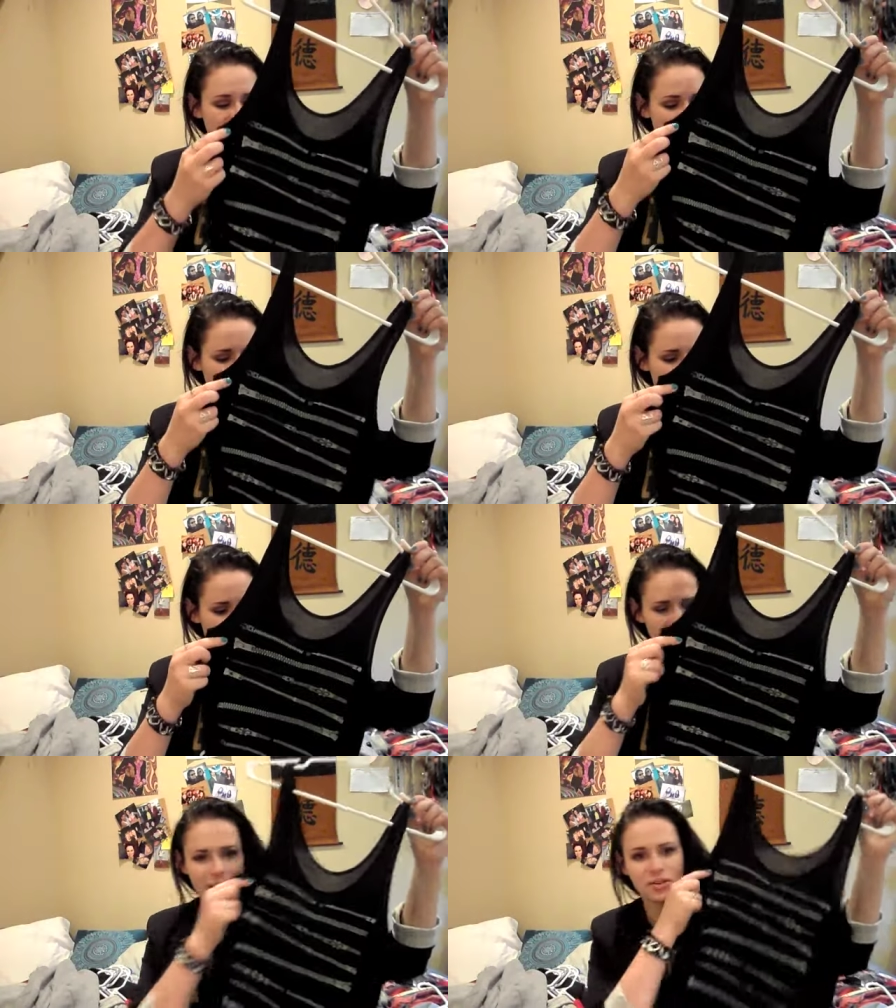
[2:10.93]
So
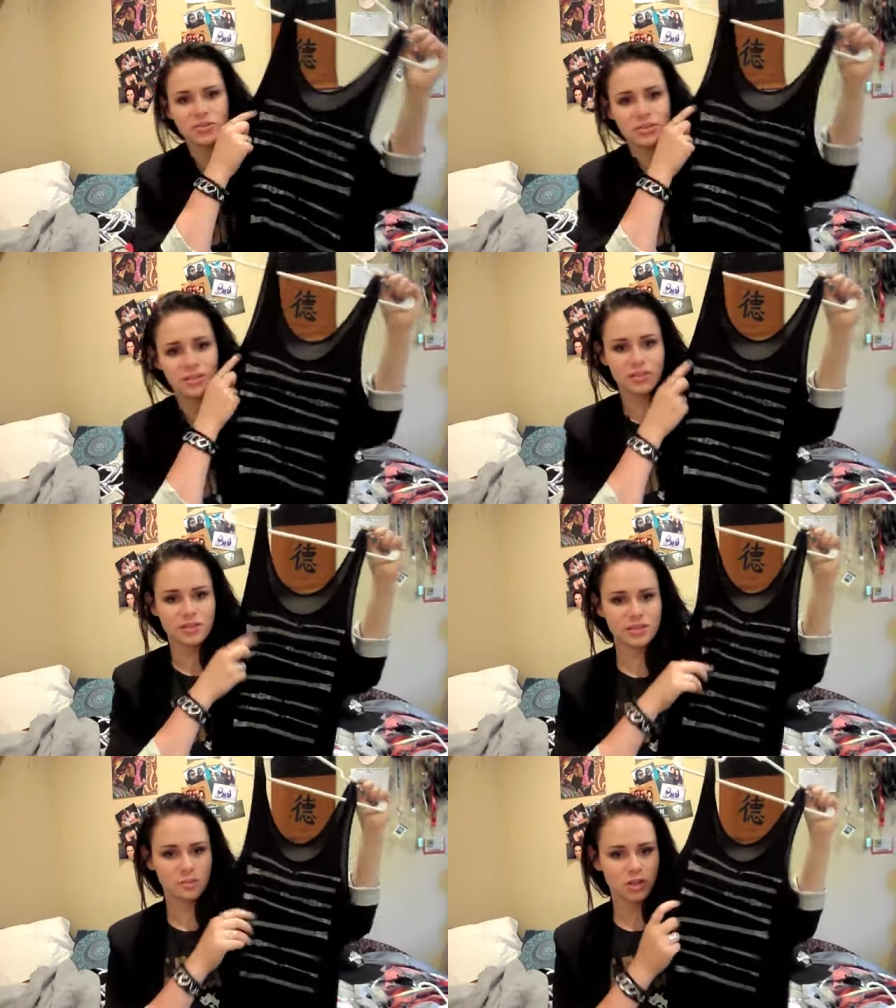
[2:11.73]
yeah, here's the
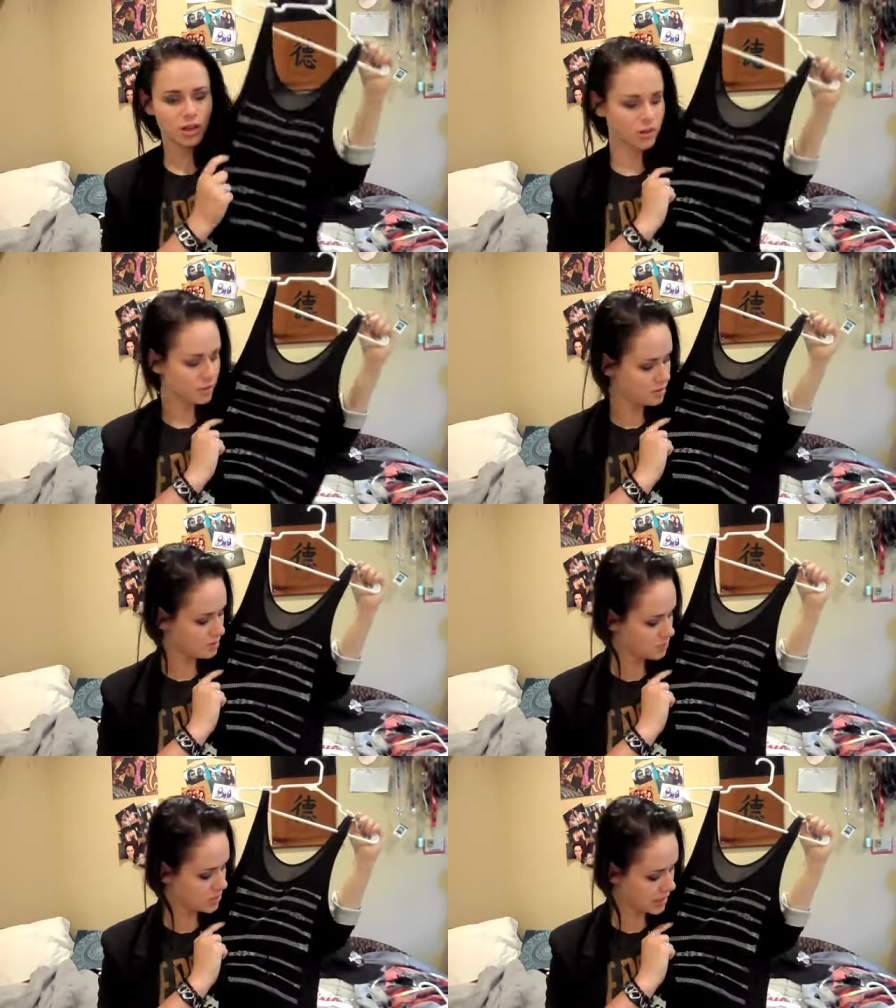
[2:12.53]
SimDog
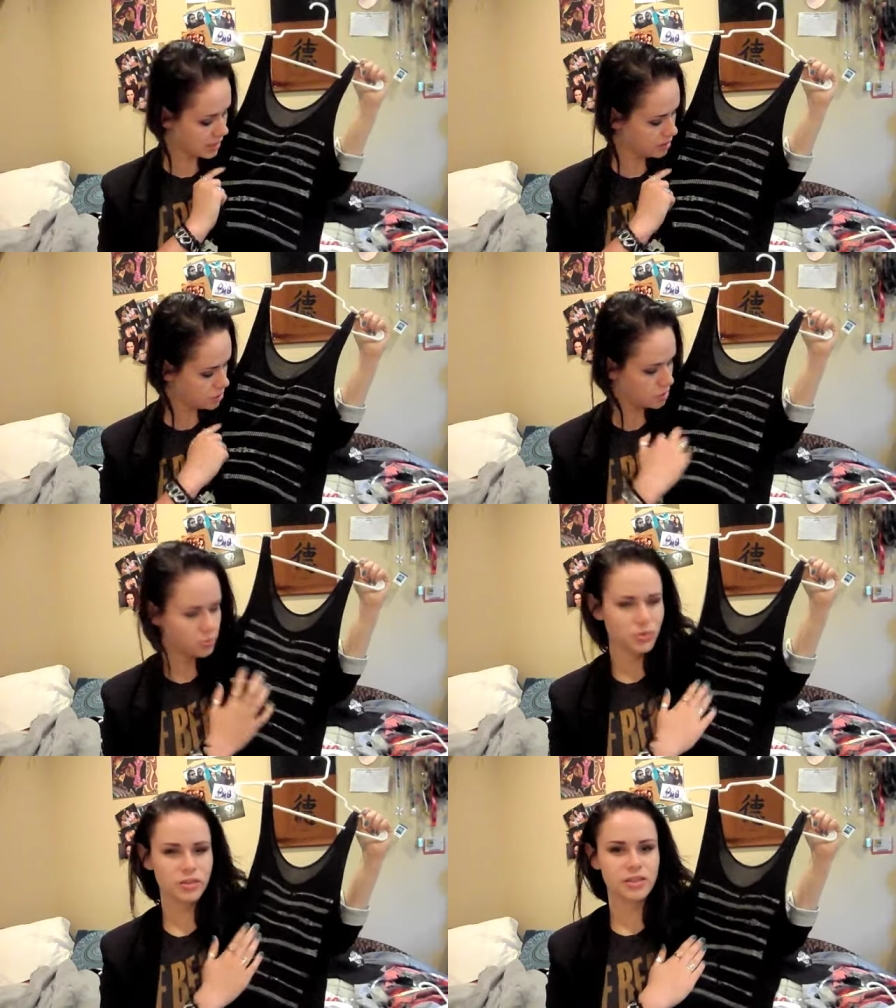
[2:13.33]
zipper tank. She
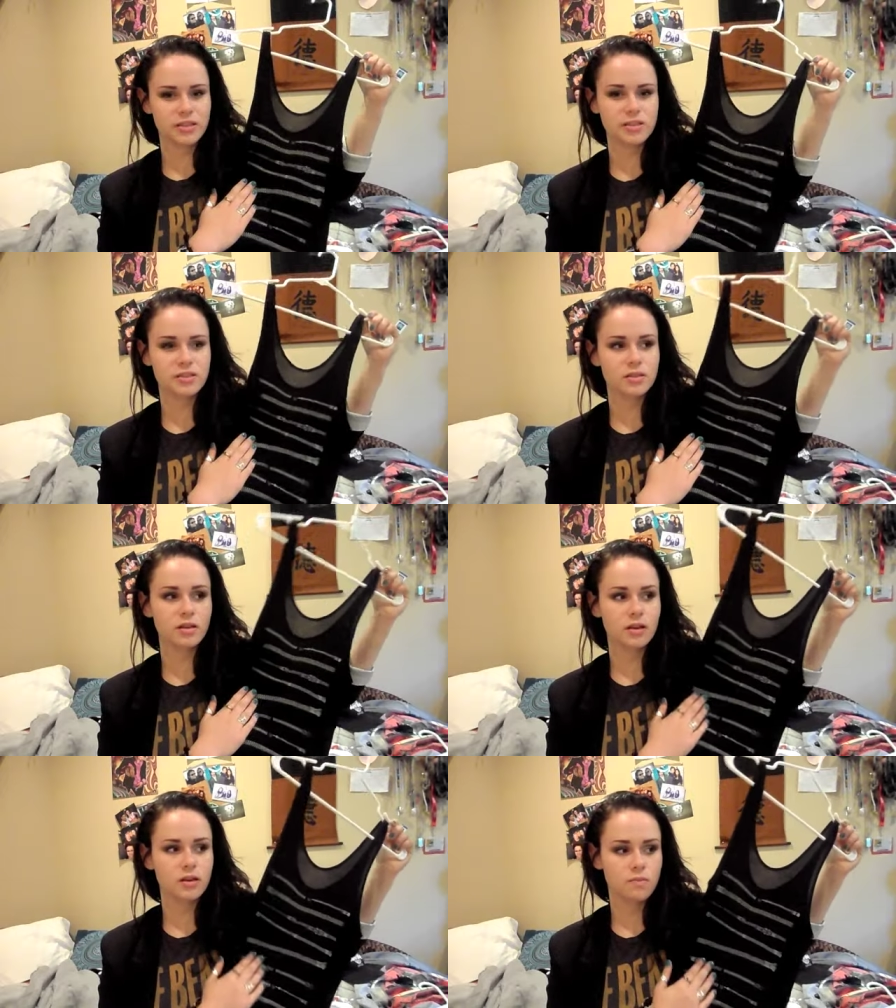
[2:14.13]
wore this
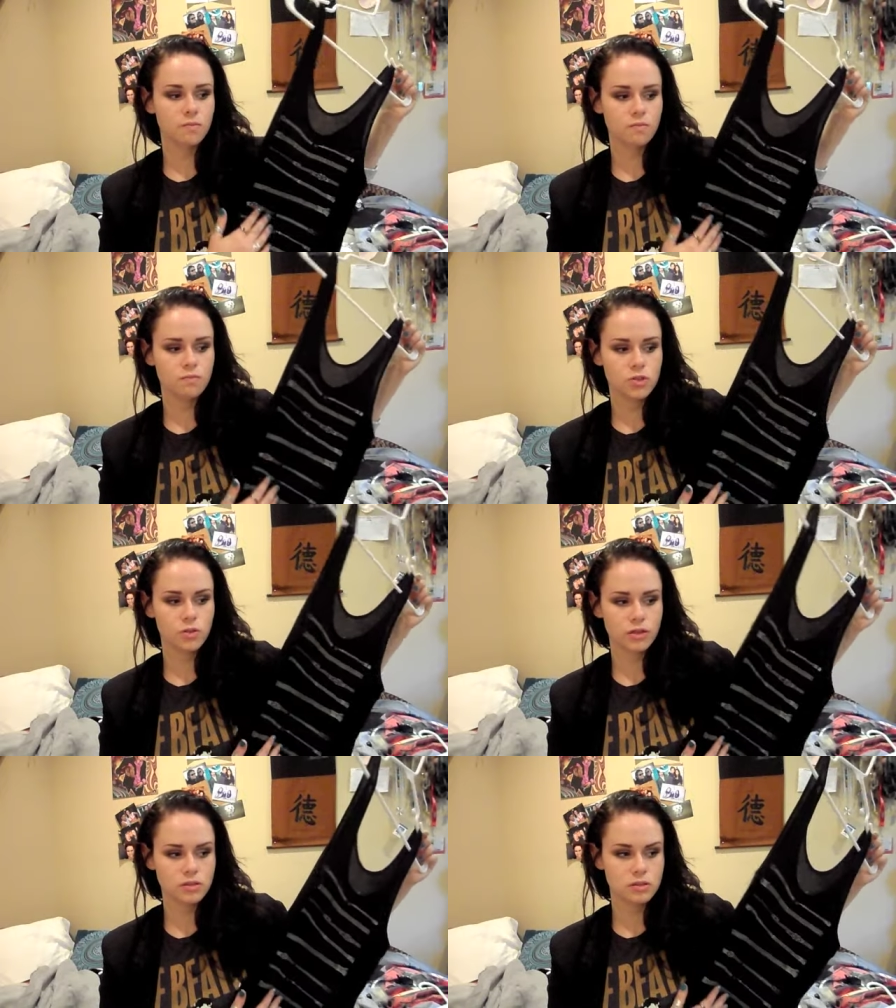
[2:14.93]

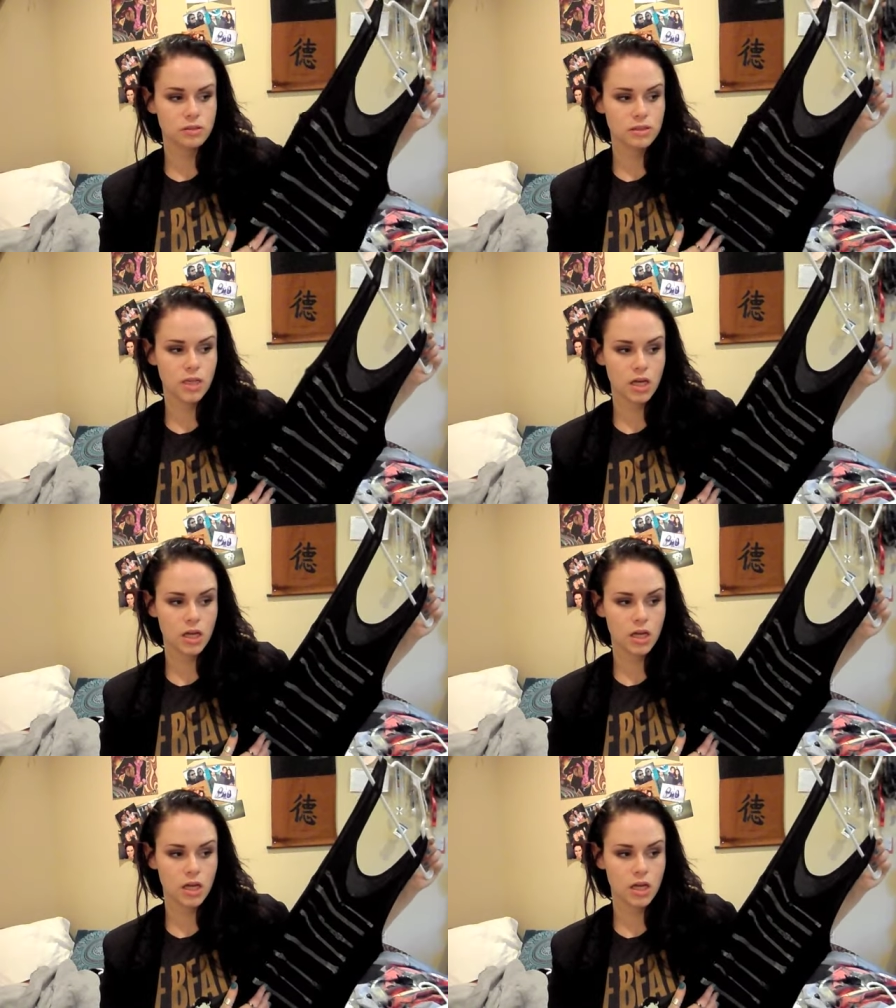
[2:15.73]
2010,